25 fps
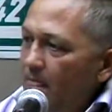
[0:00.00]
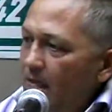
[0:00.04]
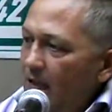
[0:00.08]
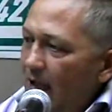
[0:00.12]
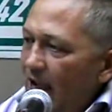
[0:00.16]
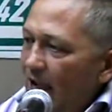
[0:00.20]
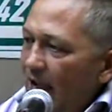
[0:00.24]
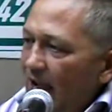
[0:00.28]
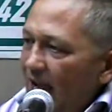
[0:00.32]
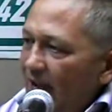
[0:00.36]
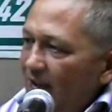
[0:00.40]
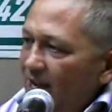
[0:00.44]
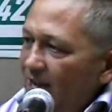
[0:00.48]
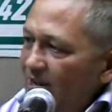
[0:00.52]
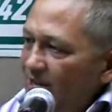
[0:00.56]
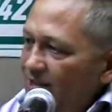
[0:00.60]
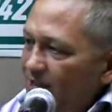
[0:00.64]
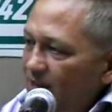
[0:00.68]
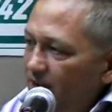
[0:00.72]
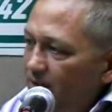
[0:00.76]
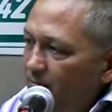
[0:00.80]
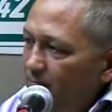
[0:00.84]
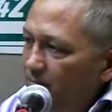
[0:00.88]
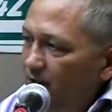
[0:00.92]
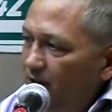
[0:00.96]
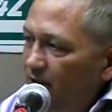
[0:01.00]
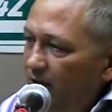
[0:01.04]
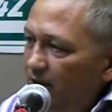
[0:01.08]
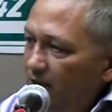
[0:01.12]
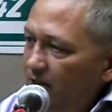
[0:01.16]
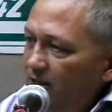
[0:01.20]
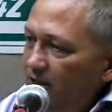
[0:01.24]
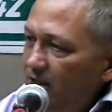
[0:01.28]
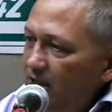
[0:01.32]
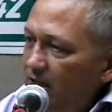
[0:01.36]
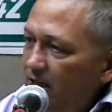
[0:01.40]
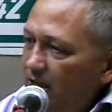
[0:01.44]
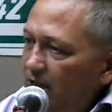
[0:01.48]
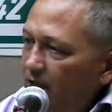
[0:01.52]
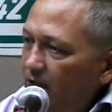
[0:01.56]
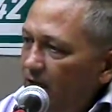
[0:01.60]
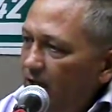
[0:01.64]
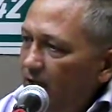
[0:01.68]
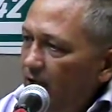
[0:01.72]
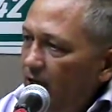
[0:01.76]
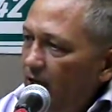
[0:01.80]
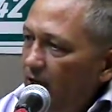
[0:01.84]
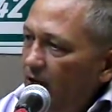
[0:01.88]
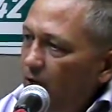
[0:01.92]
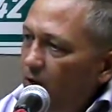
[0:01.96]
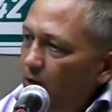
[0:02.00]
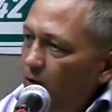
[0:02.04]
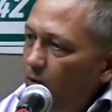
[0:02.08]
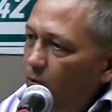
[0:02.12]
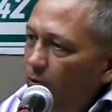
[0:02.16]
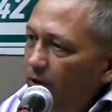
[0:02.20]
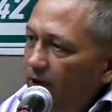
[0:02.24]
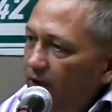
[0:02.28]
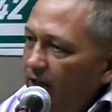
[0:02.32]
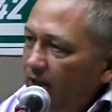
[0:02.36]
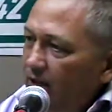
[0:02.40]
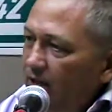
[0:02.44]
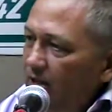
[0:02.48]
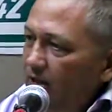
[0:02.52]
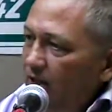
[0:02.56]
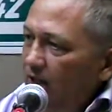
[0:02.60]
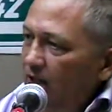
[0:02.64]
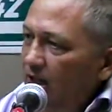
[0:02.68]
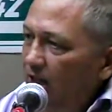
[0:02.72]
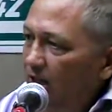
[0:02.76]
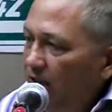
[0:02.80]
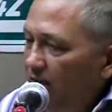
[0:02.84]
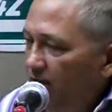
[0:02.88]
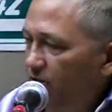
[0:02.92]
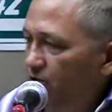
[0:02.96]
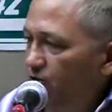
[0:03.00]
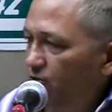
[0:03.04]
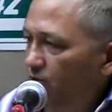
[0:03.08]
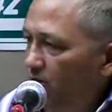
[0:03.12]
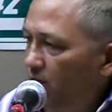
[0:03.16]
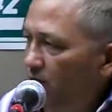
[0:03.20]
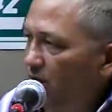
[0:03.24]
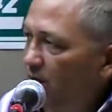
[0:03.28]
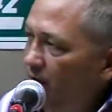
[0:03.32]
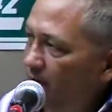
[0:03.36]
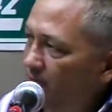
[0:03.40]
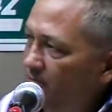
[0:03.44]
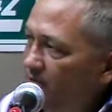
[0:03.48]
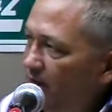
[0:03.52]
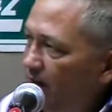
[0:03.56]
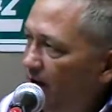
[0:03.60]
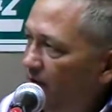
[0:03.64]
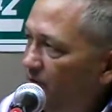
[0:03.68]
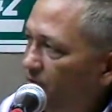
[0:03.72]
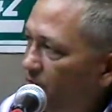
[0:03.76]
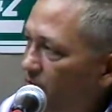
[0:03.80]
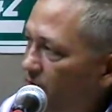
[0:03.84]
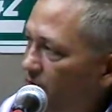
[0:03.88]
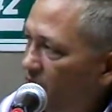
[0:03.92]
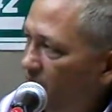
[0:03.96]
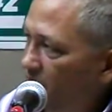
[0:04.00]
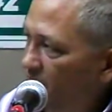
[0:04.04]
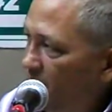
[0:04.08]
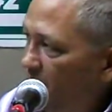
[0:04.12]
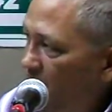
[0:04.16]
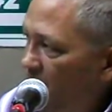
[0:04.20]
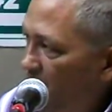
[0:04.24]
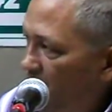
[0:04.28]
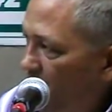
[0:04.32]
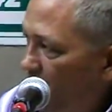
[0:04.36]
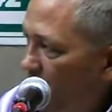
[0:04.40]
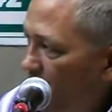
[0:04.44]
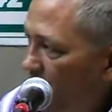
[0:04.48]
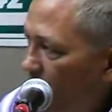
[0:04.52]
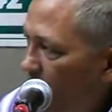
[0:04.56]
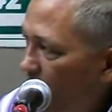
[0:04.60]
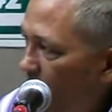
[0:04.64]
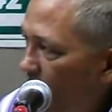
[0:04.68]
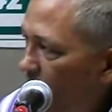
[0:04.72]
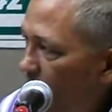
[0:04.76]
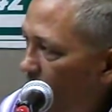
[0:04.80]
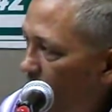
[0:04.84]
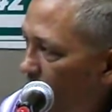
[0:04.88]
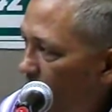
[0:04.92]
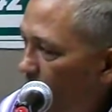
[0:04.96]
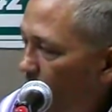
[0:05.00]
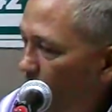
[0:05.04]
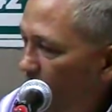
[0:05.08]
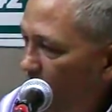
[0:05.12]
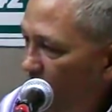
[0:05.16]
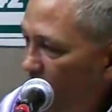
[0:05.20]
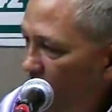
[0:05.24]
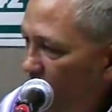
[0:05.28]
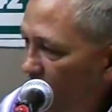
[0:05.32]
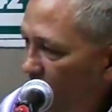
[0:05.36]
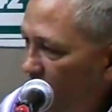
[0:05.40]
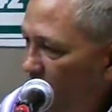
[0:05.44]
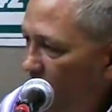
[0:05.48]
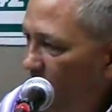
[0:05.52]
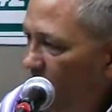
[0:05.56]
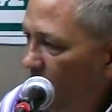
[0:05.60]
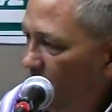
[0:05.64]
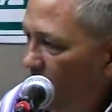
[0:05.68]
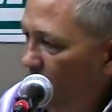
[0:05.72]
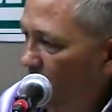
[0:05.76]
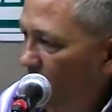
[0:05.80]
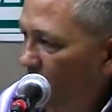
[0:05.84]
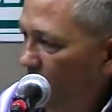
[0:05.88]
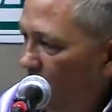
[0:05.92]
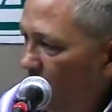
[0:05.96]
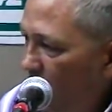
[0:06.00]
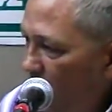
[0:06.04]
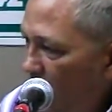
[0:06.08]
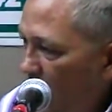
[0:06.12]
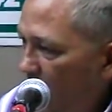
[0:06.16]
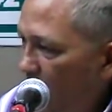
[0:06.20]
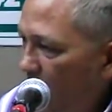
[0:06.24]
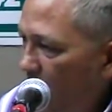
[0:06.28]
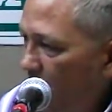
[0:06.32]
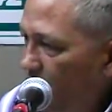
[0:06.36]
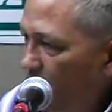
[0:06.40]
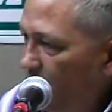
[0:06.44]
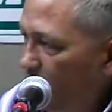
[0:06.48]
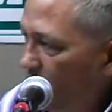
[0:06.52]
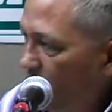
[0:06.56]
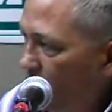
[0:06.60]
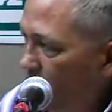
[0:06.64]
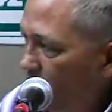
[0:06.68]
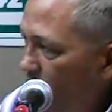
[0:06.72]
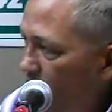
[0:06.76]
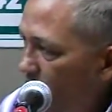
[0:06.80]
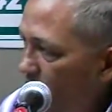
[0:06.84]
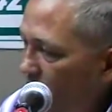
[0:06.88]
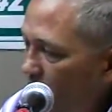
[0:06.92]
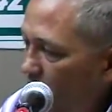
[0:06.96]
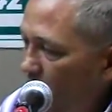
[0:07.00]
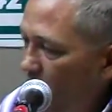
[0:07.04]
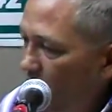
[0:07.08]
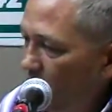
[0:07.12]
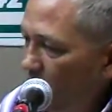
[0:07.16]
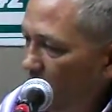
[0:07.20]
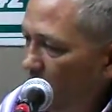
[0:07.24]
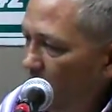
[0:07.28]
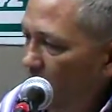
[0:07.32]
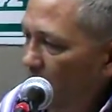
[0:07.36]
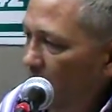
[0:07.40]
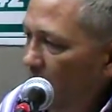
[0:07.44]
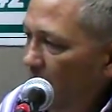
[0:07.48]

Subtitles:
has the ability, when cholesterol comes out through the skin with the sun hitting the skin,